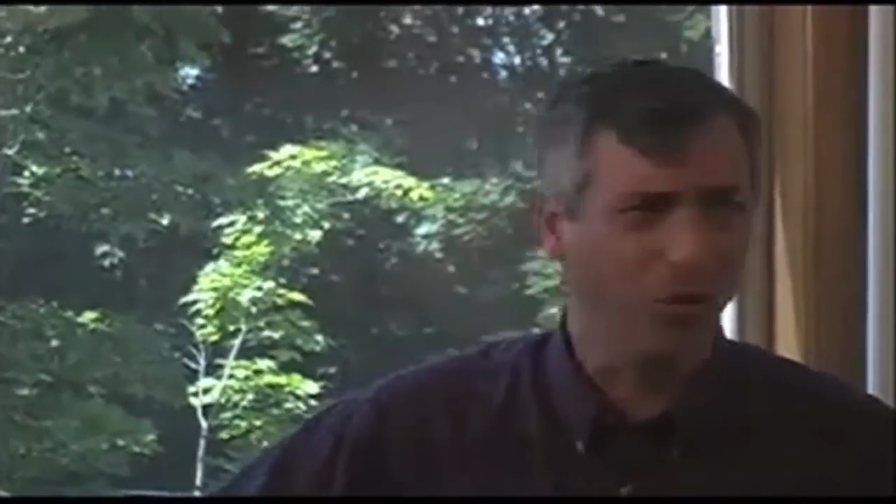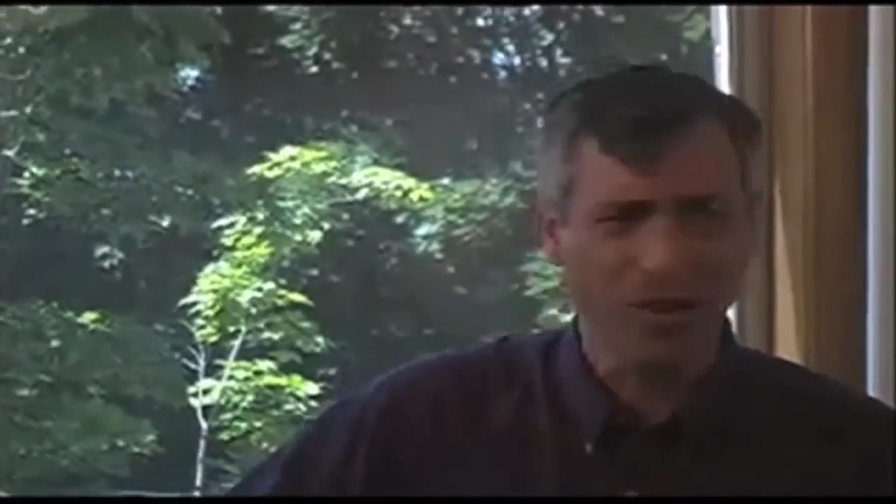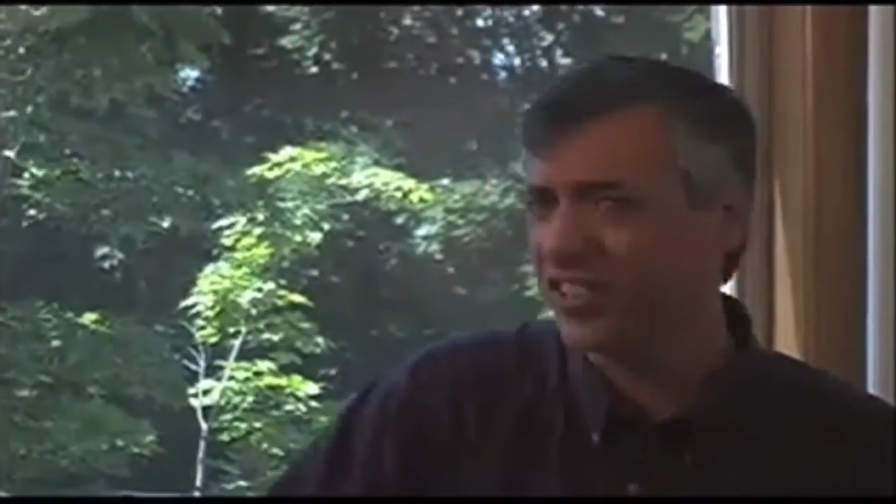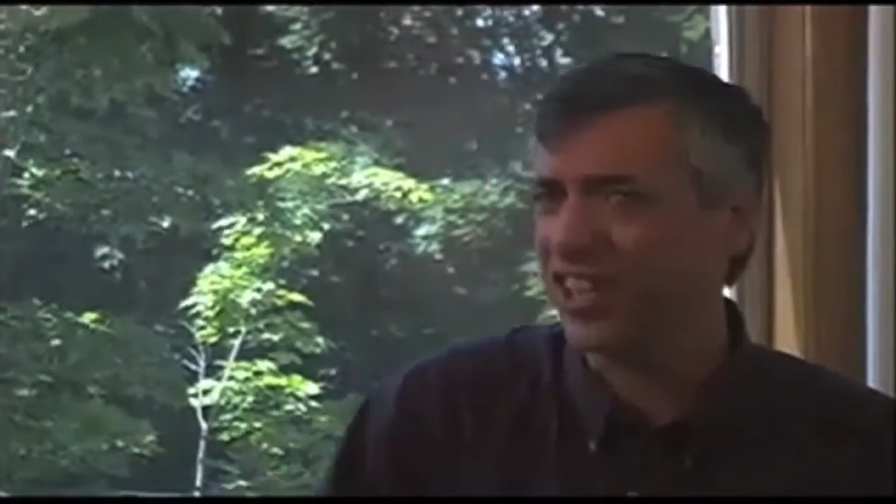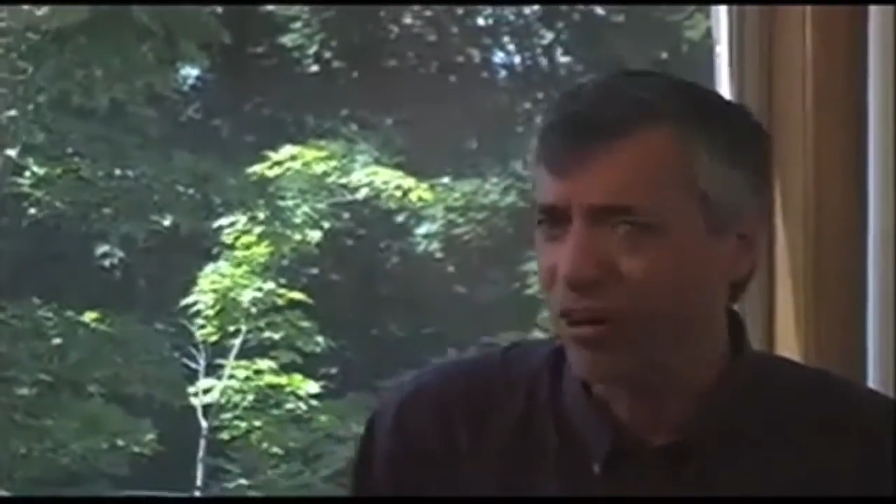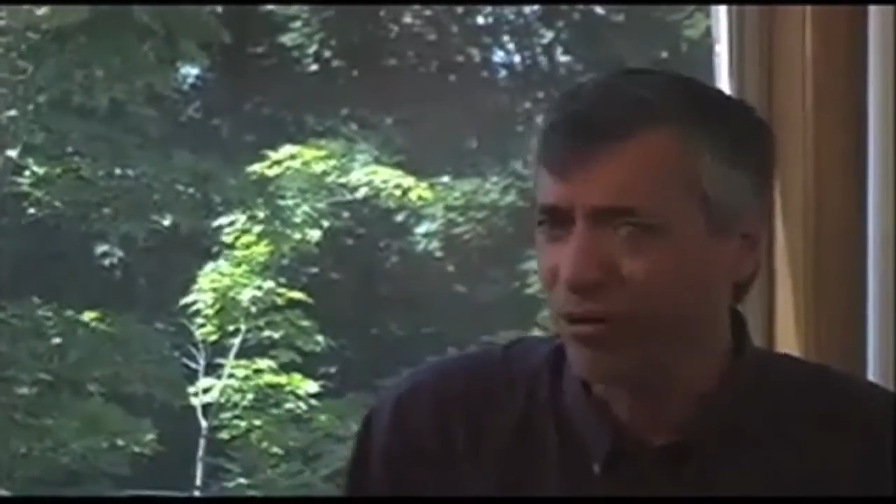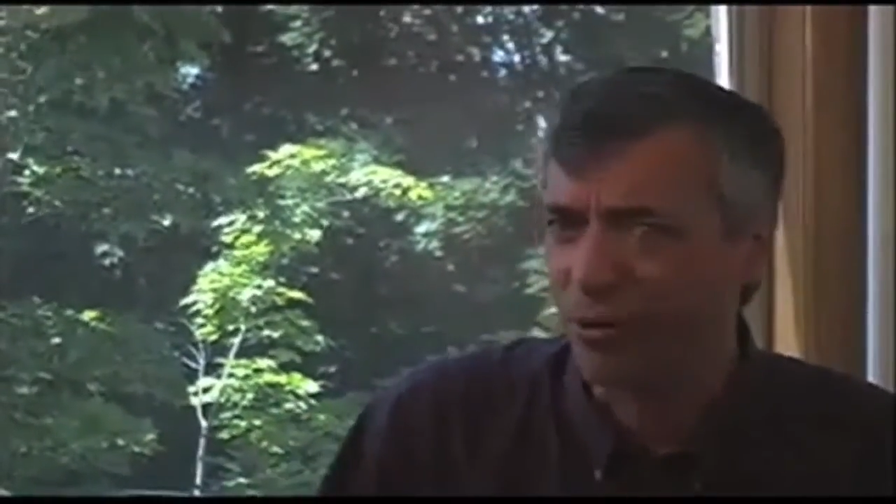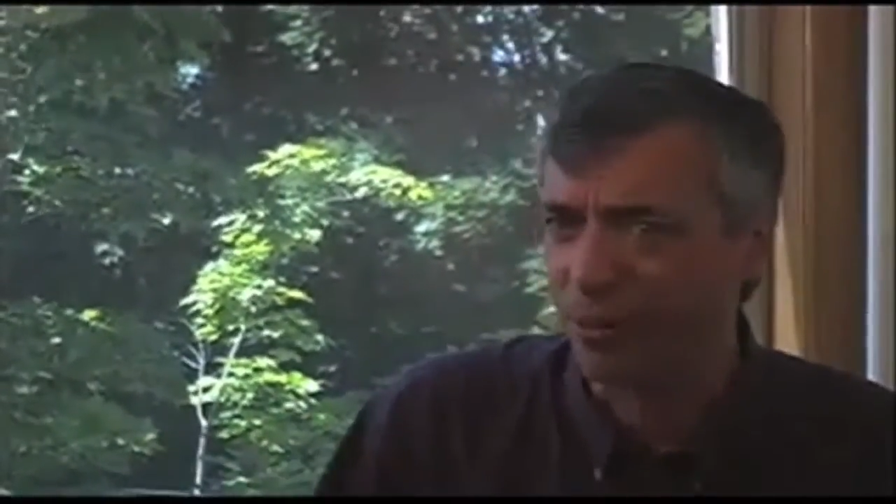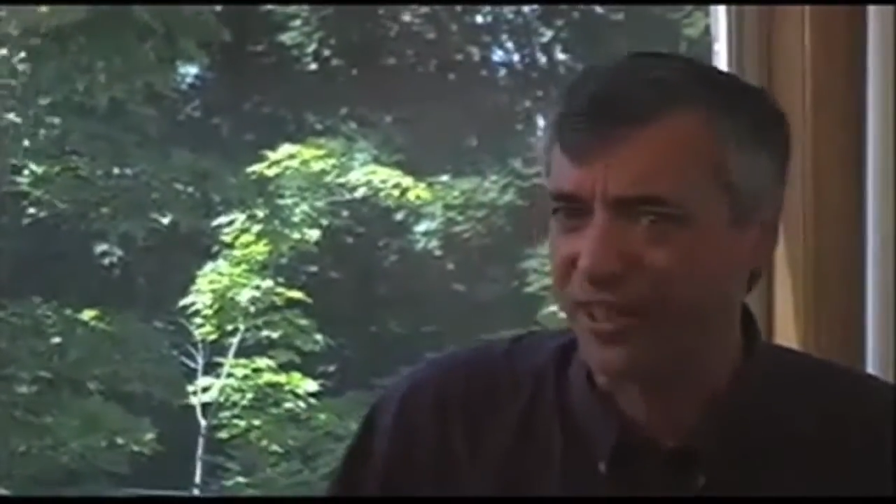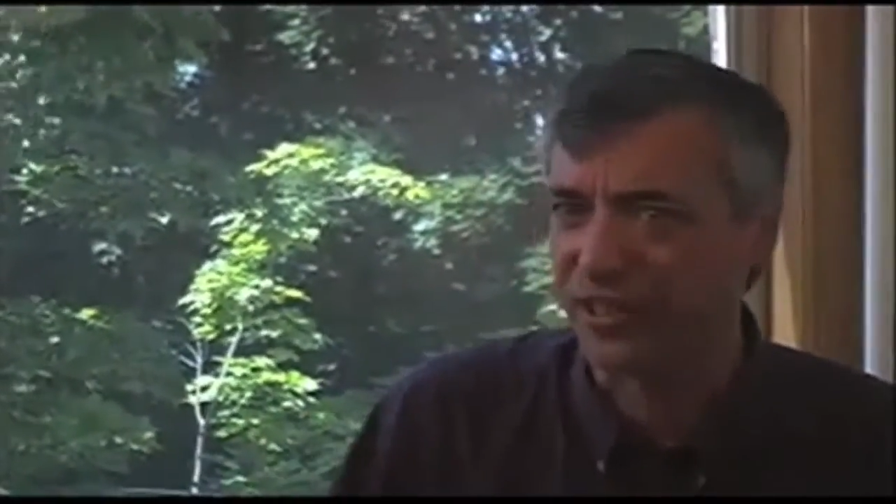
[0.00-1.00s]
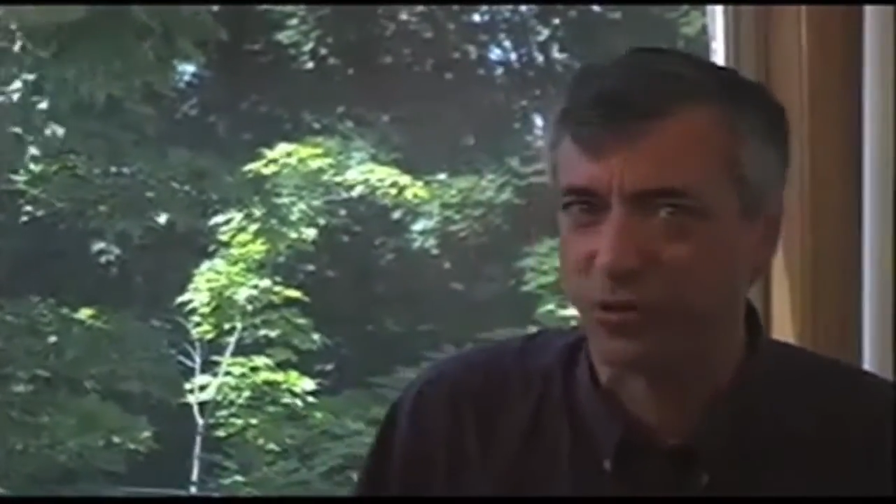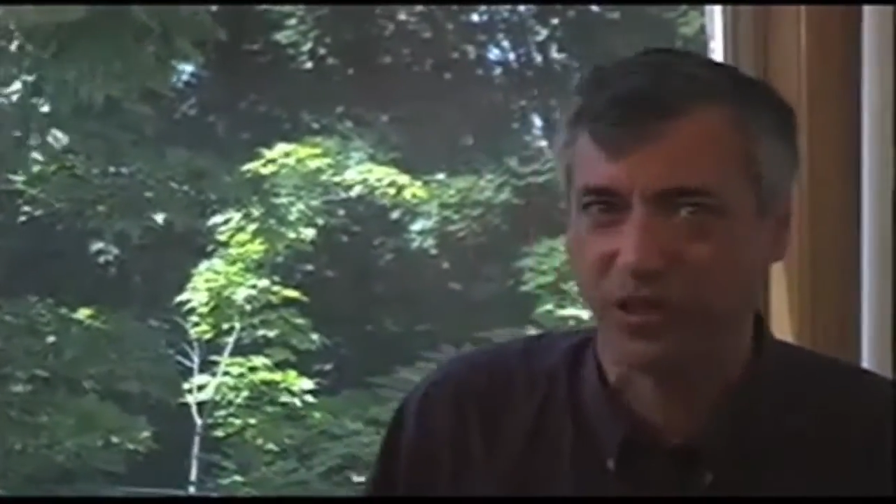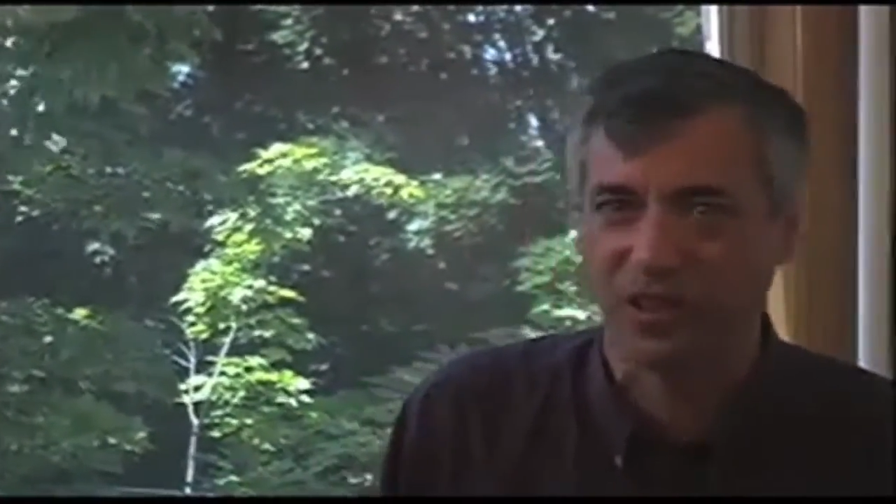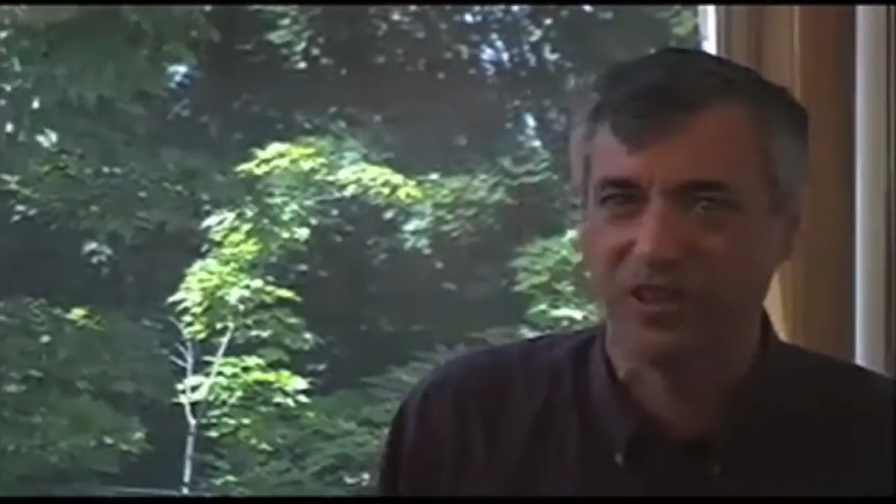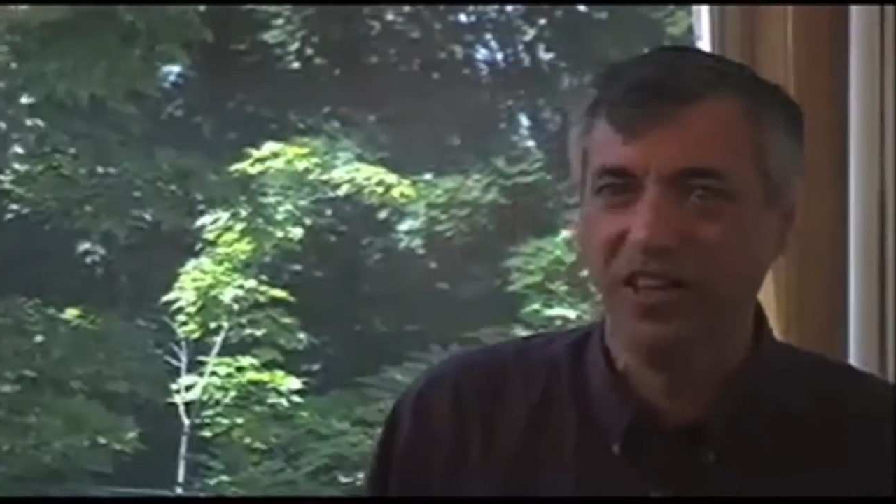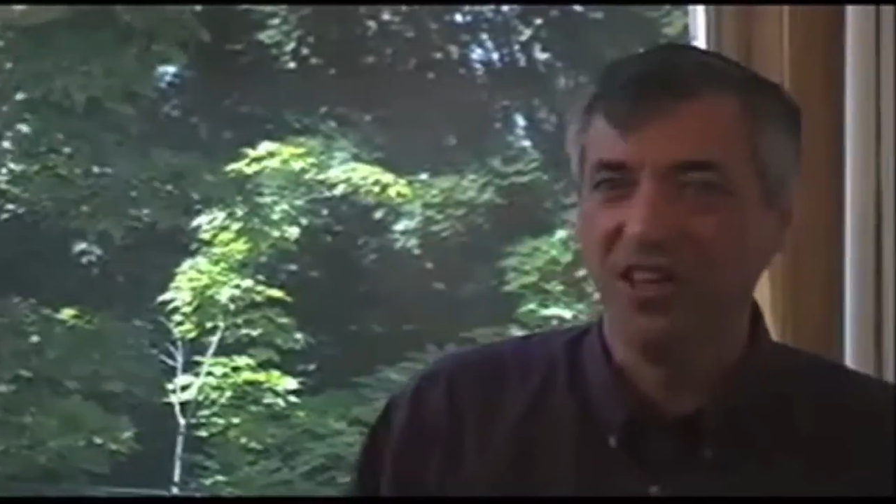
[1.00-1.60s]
be charged with felony assault.